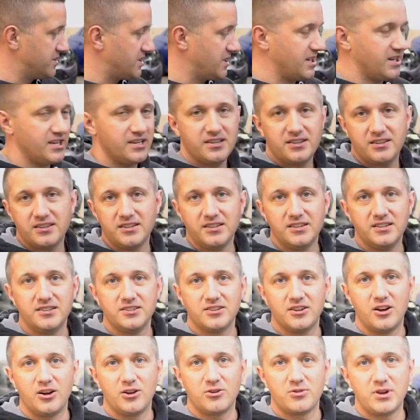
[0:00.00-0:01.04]
tank,
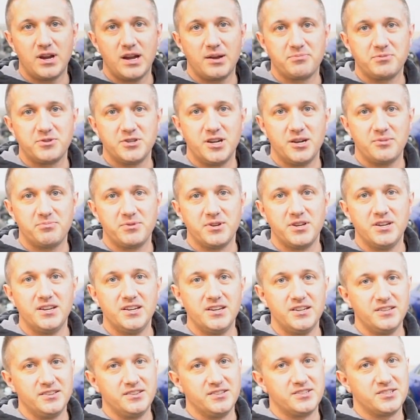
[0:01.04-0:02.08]
all wrapped up.
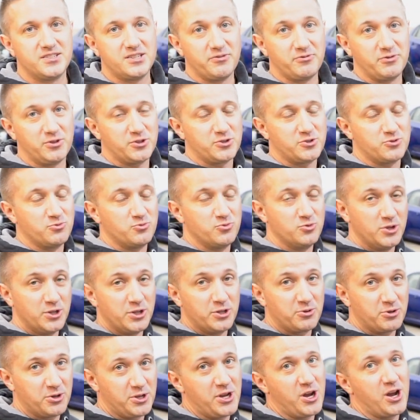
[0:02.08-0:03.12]
This stuff looks
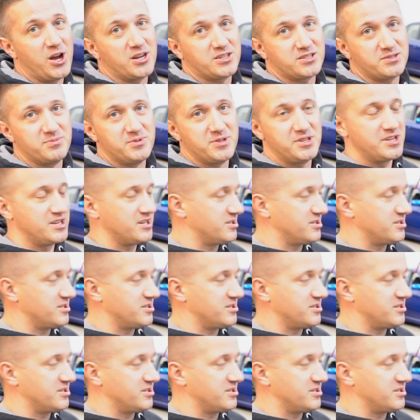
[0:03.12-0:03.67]
really, really awesome in the